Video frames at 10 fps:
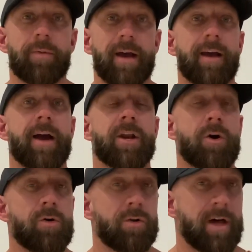Like I
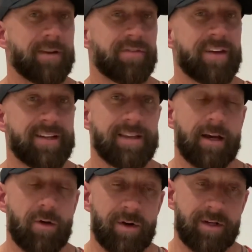know a lot of things that
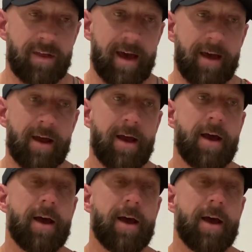go into that.